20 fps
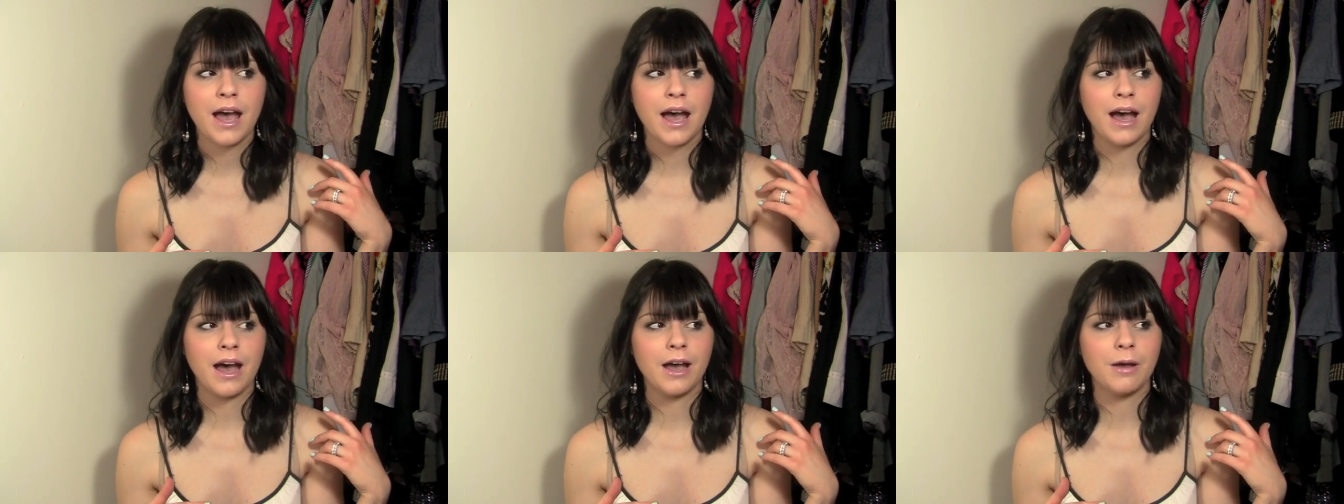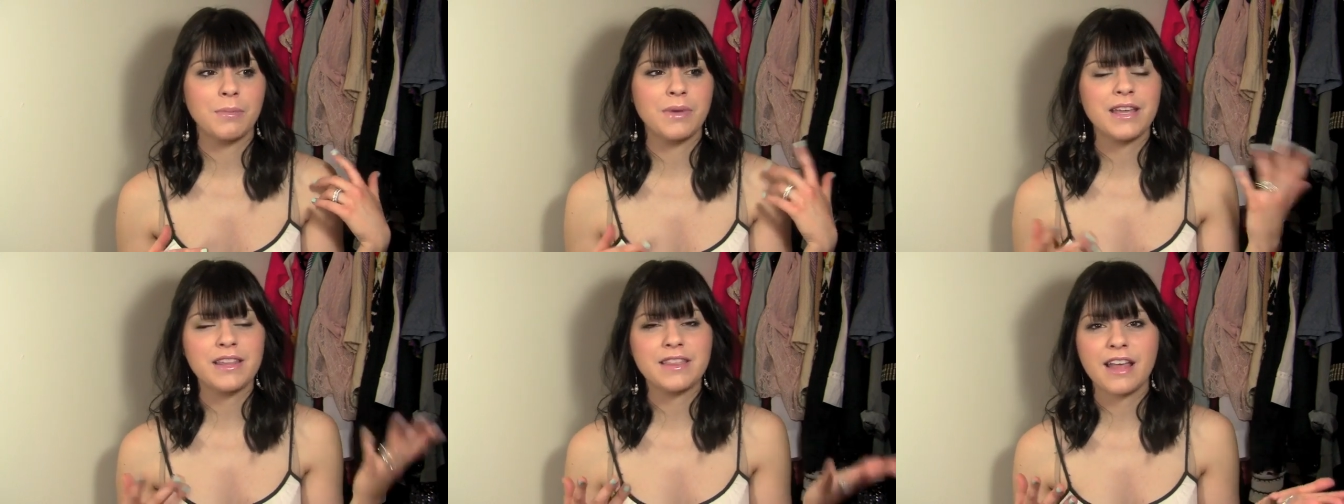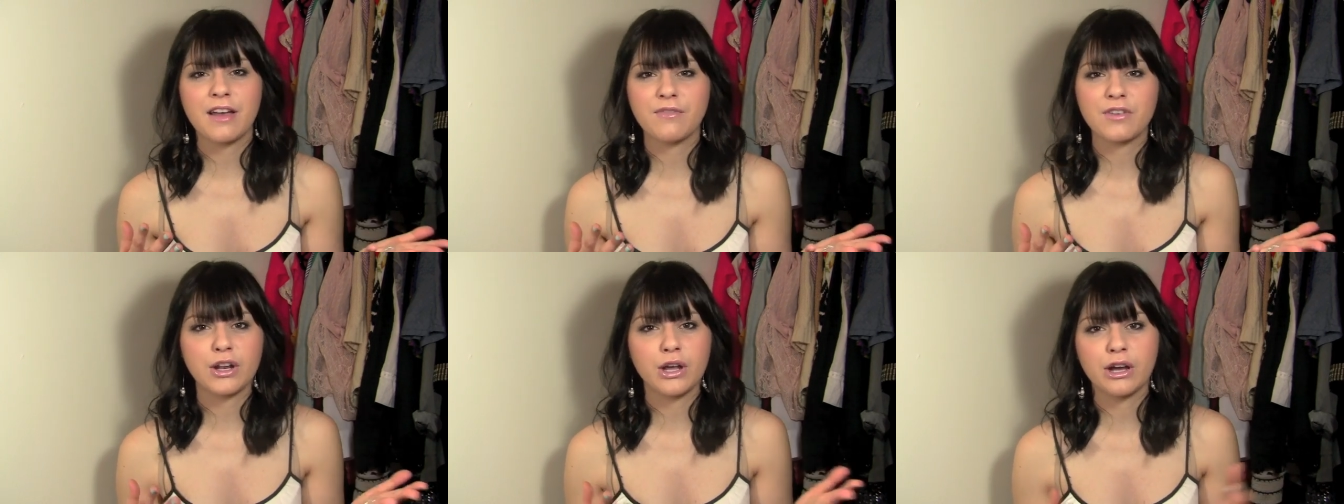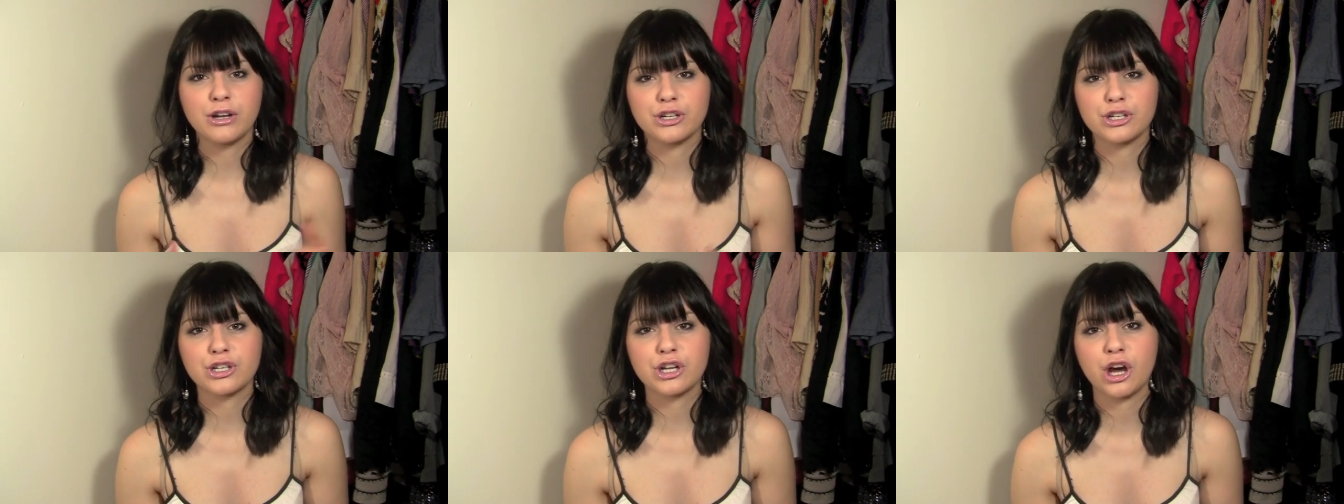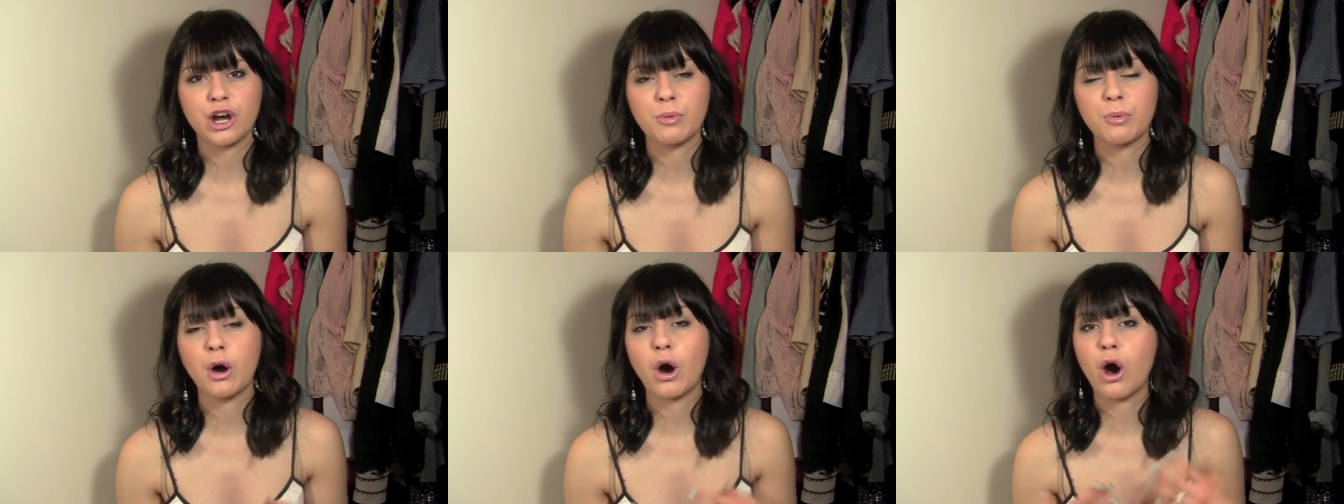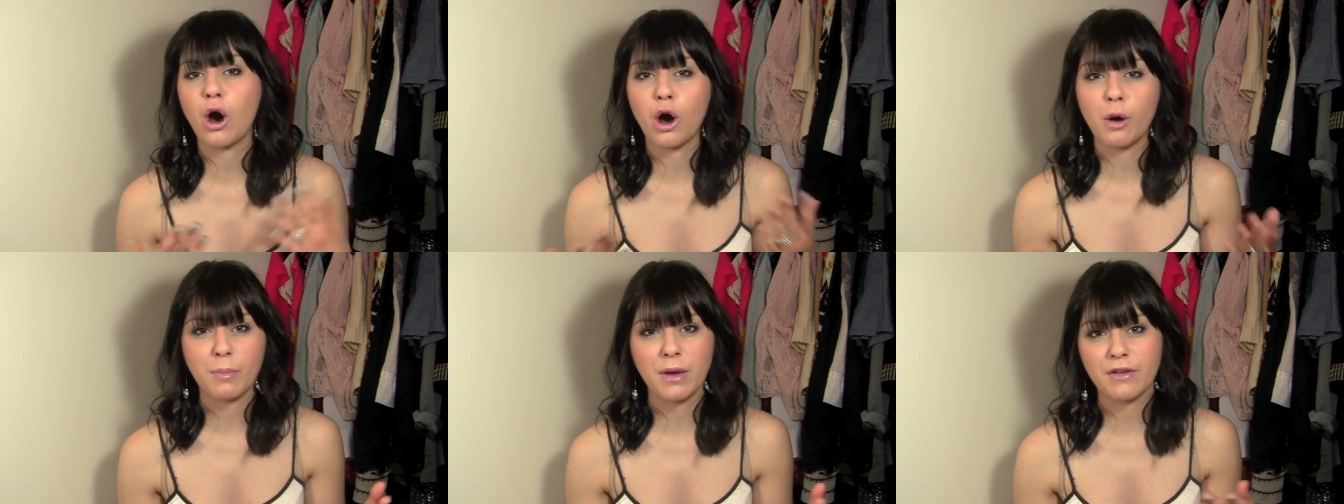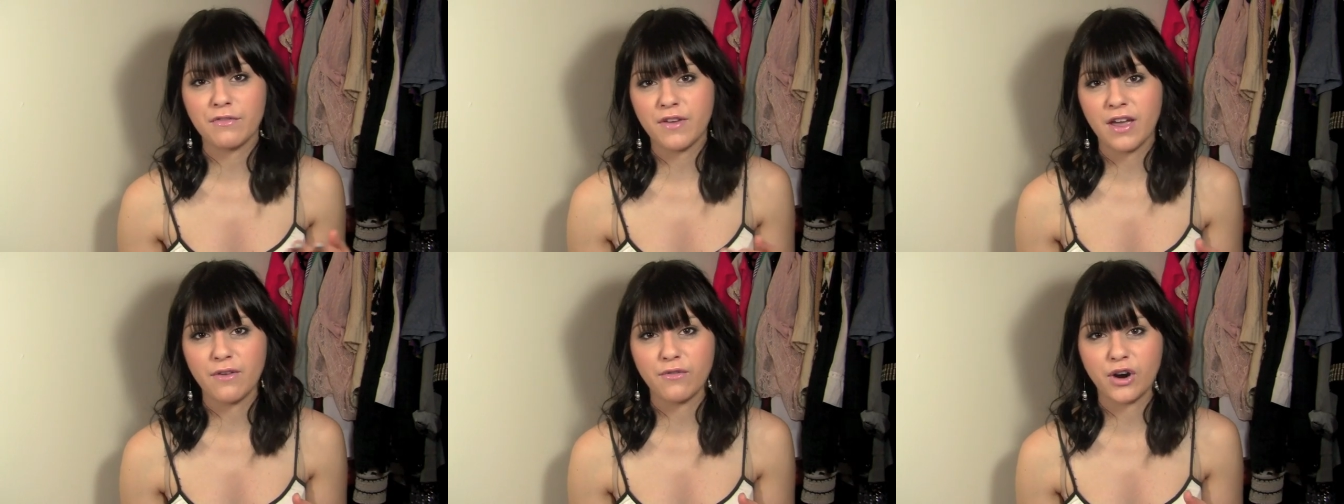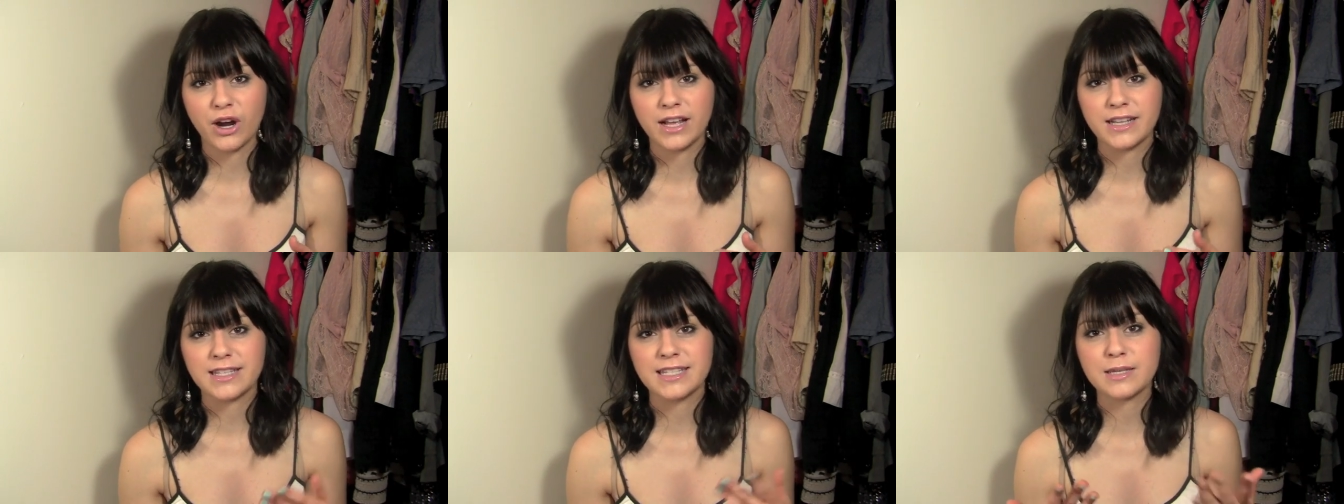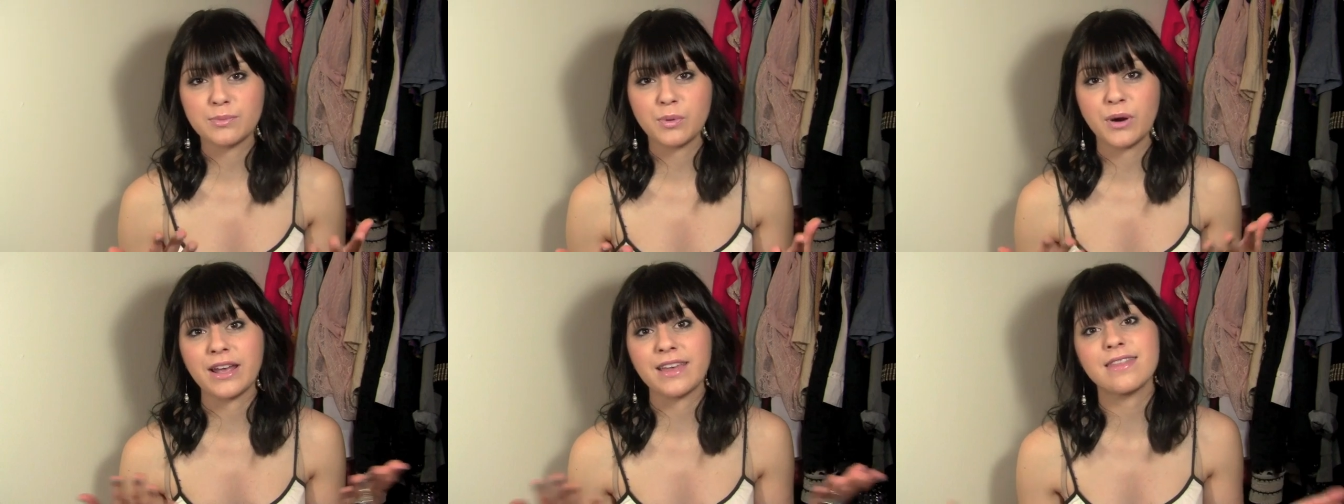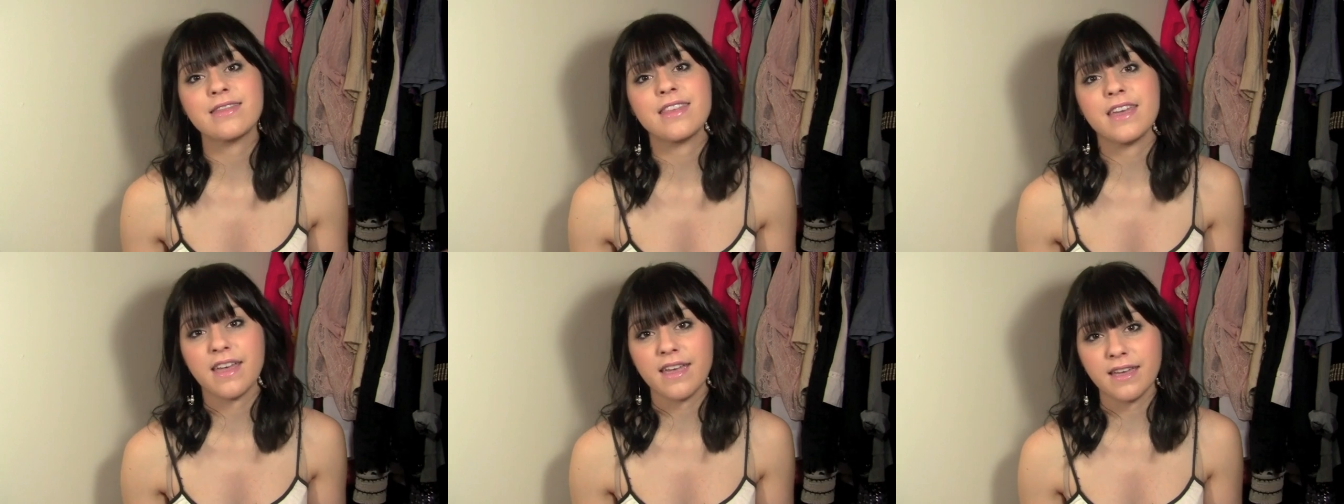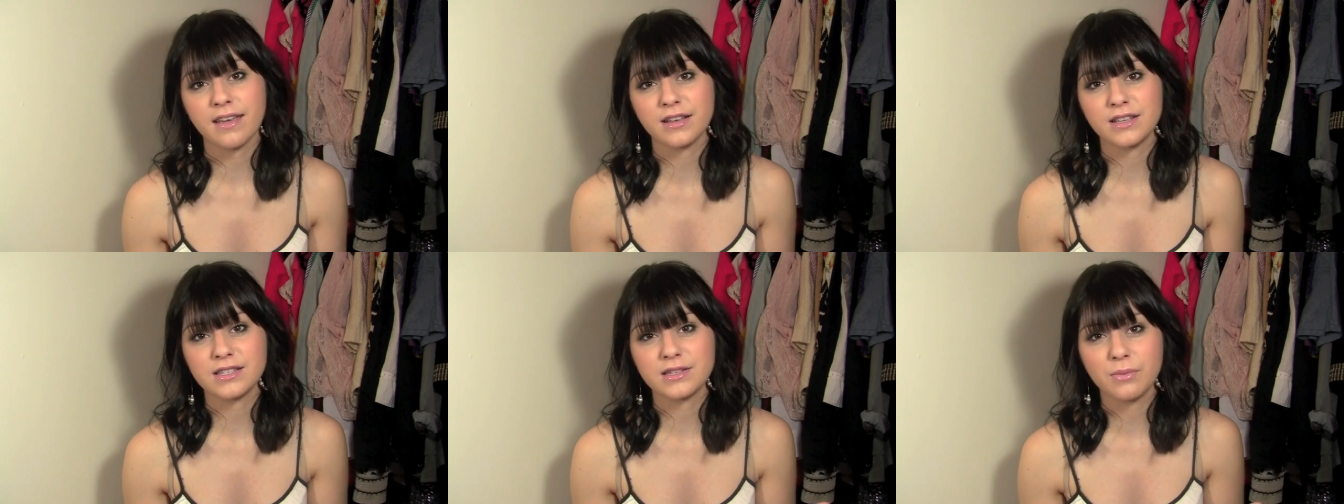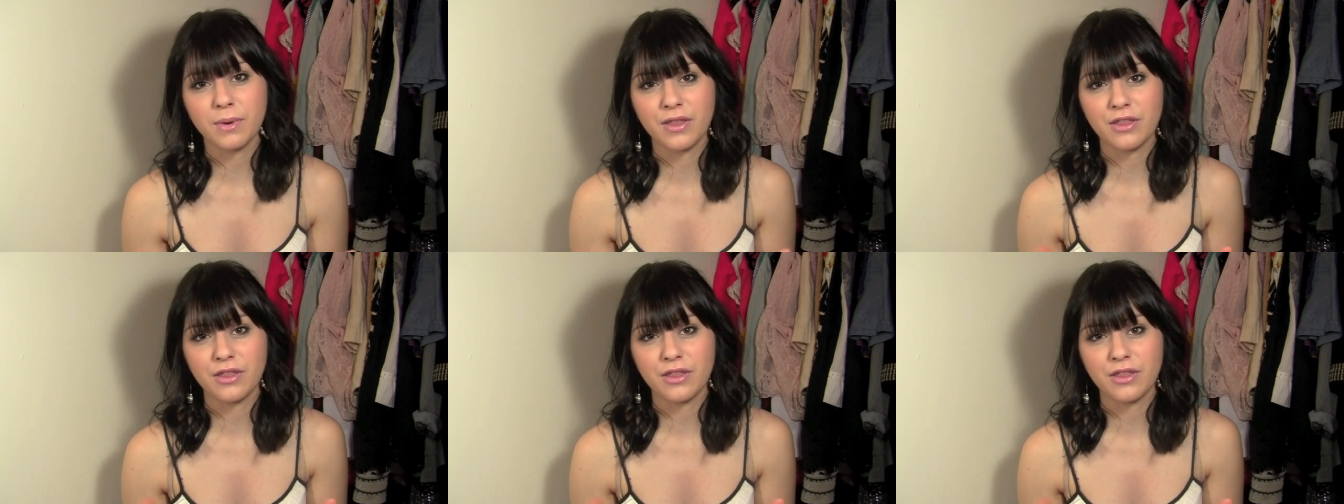Um, in that video I just talk about all my favorite spring things,